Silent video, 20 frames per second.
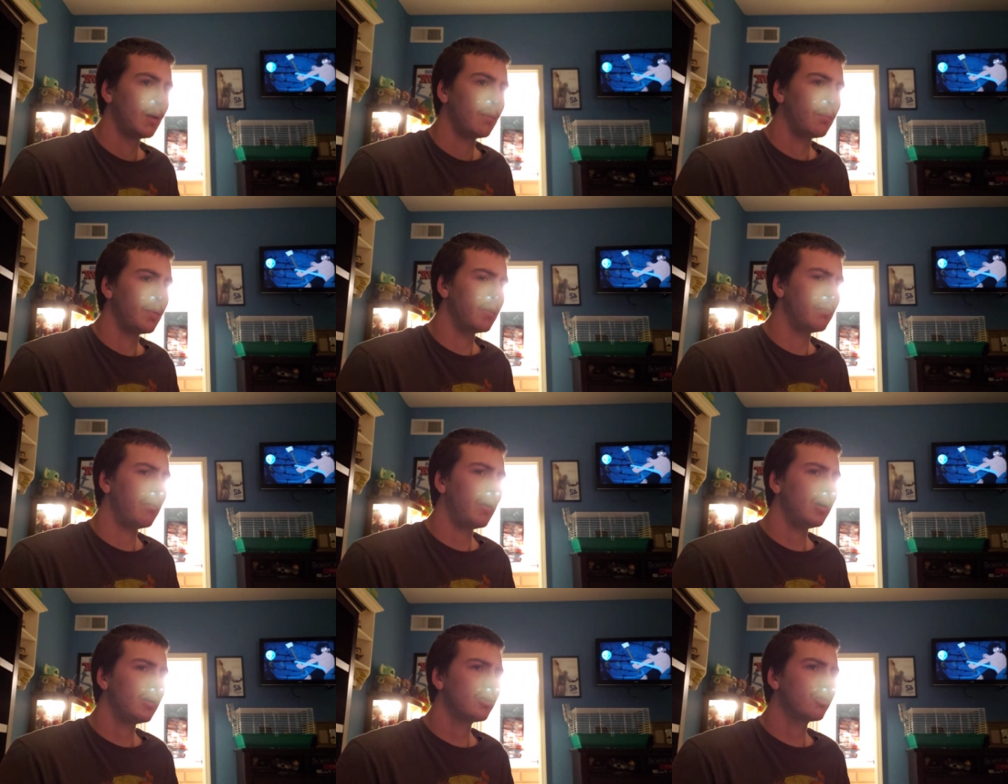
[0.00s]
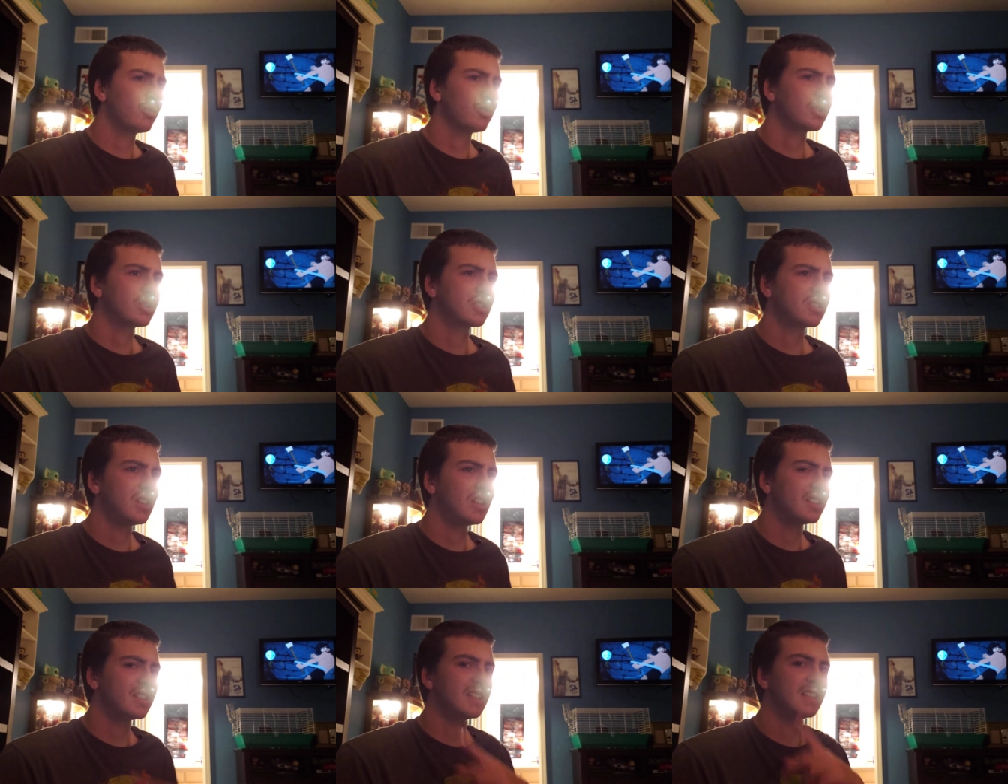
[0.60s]
But Martin
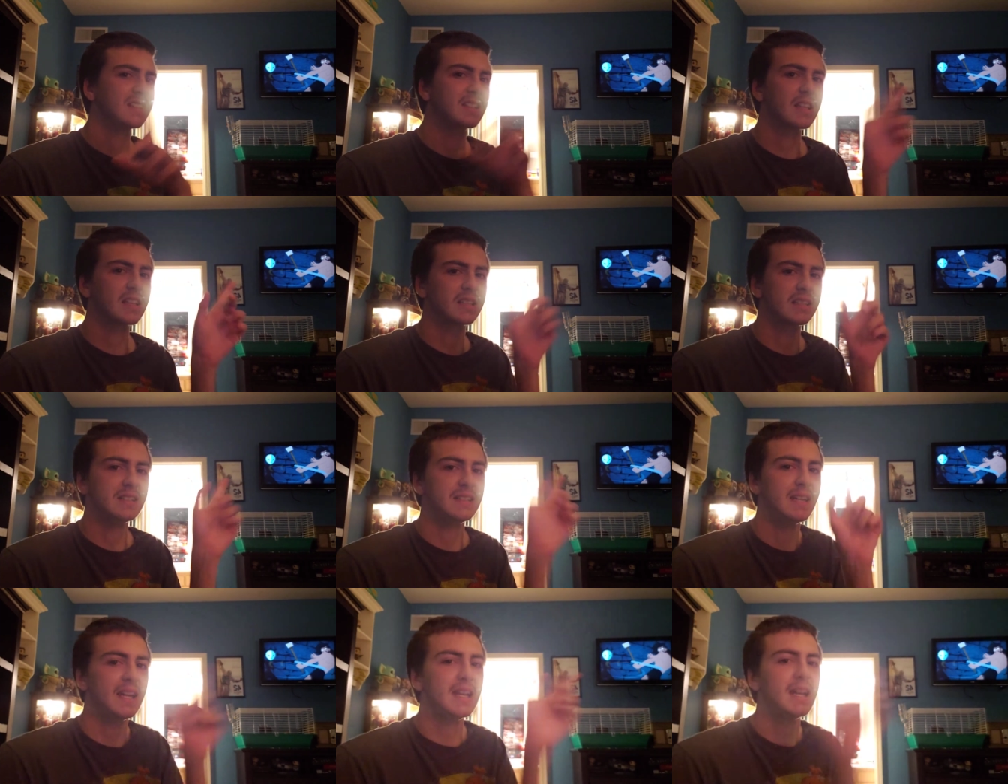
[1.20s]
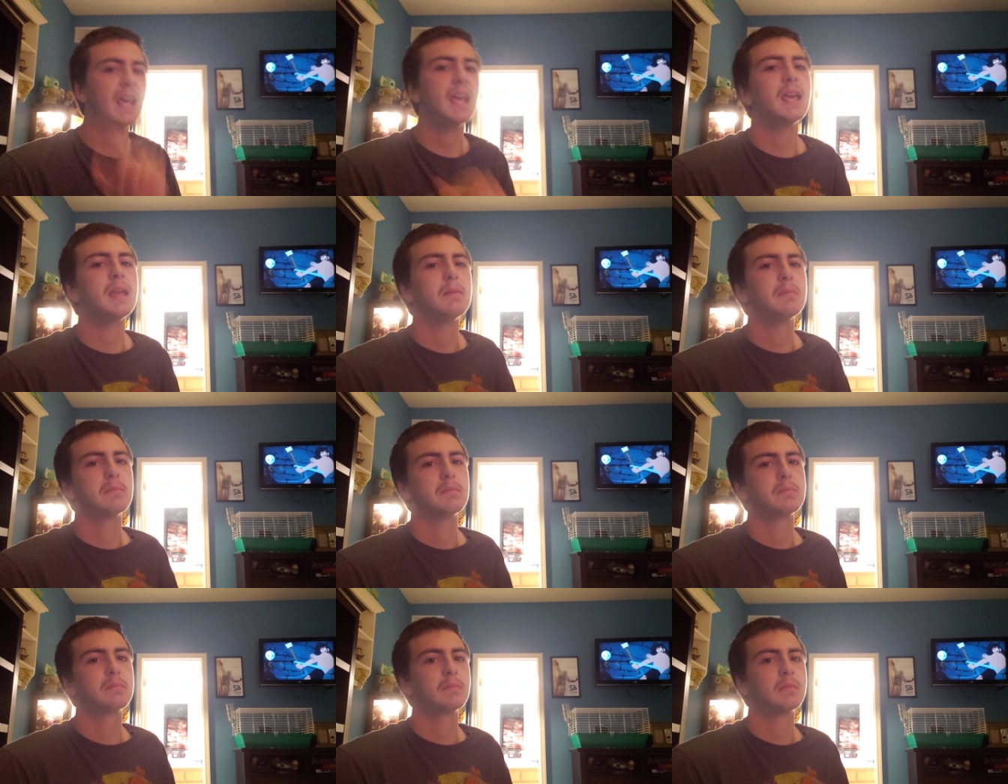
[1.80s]
Scorsese says, nay, nay,
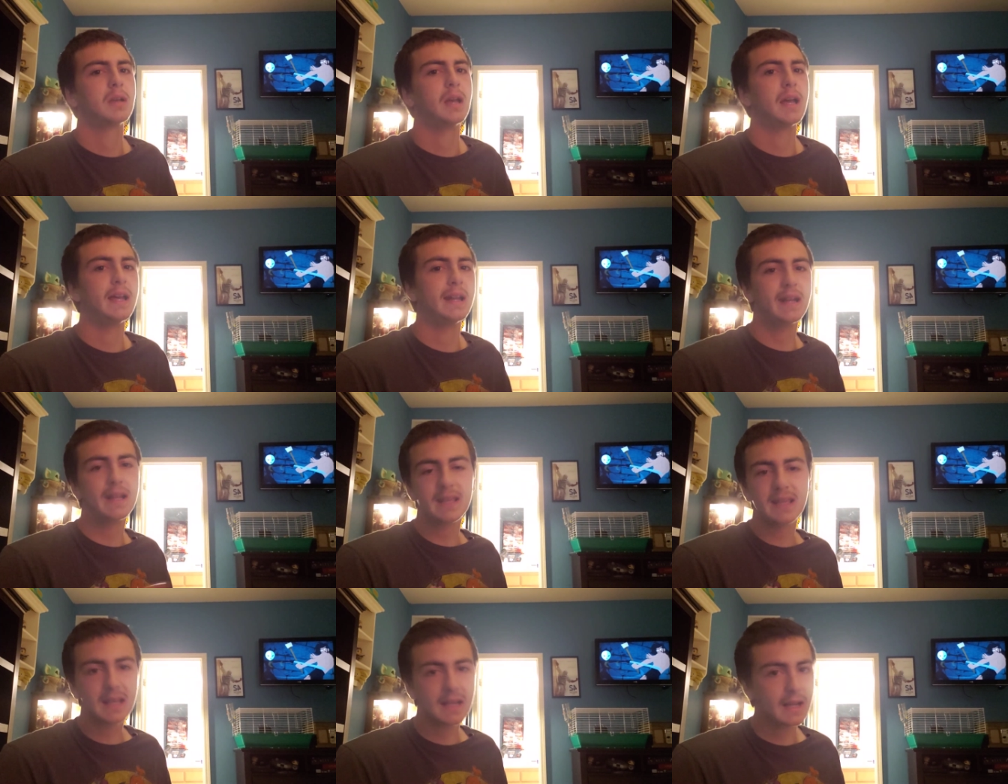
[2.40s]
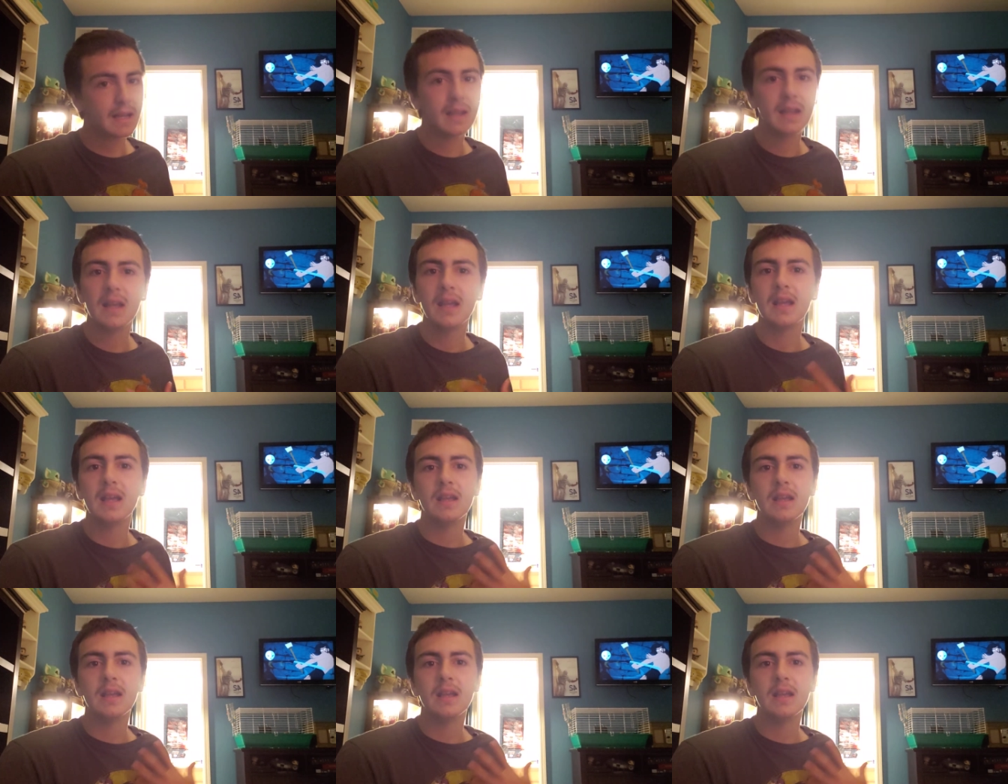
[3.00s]
and I get it.